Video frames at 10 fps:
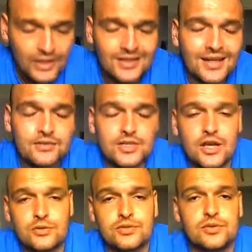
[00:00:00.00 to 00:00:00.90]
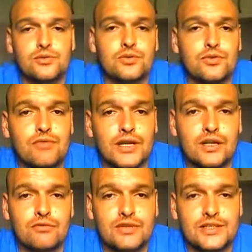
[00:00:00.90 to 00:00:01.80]
Now to go to the
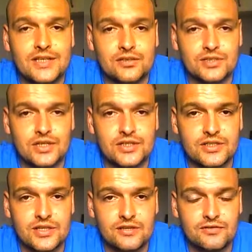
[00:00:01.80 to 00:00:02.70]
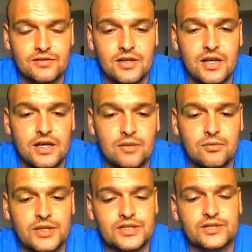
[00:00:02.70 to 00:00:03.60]
regular retail side of stuff,
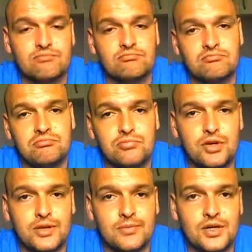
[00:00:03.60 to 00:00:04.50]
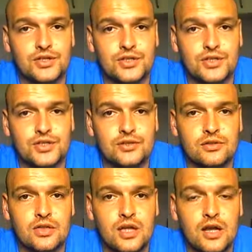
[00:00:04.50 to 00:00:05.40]
which pretty much,
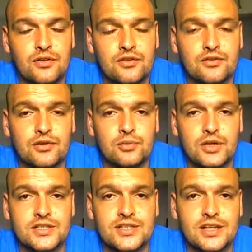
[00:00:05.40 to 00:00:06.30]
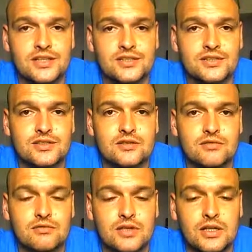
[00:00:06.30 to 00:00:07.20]
other than the price tags,
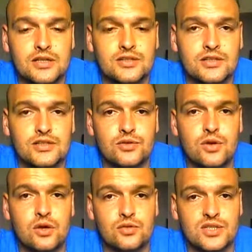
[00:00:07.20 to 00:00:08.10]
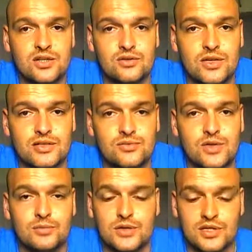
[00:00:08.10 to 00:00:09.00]
is to do wholesale as
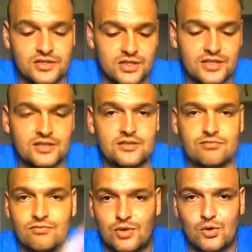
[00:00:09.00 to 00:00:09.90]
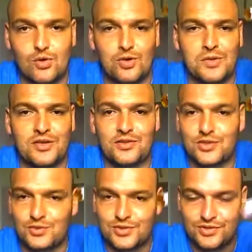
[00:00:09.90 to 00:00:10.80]
well, because it is all about the
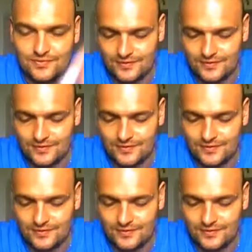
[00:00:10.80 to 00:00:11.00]
juice.